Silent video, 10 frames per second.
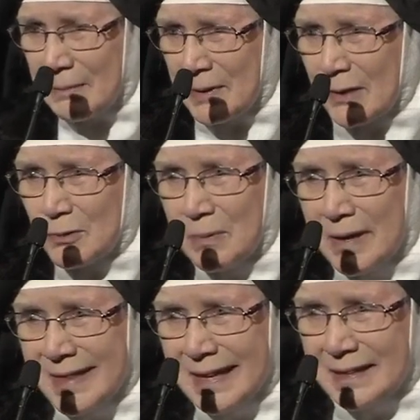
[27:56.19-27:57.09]
Because
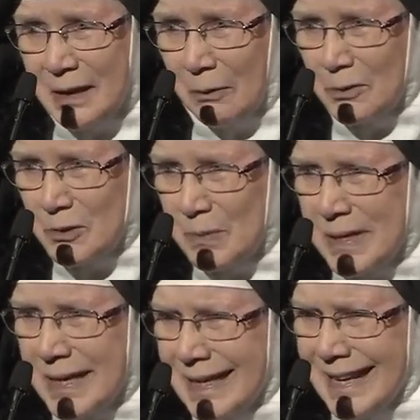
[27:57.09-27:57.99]
by then I was
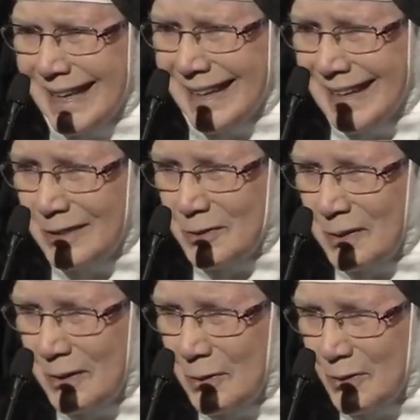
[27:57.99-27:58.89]
beginning to
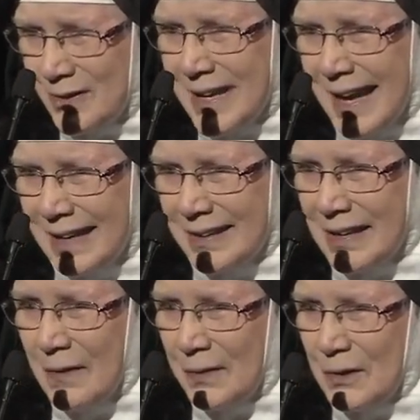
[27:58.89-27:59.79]
understand
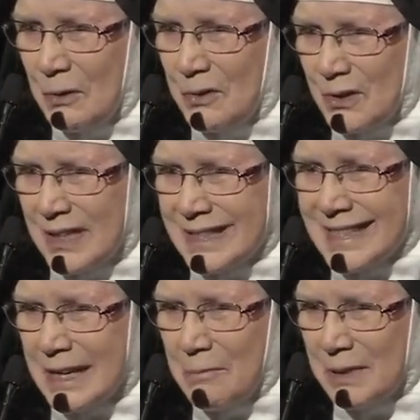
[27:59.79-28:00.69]
there was a
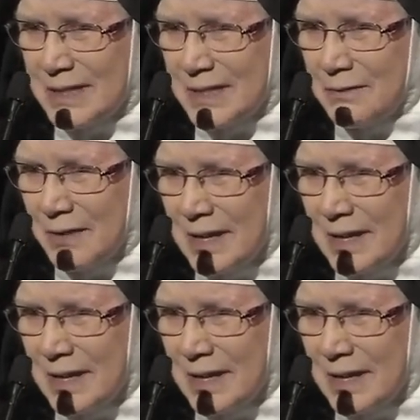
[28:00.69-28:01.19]
contemplative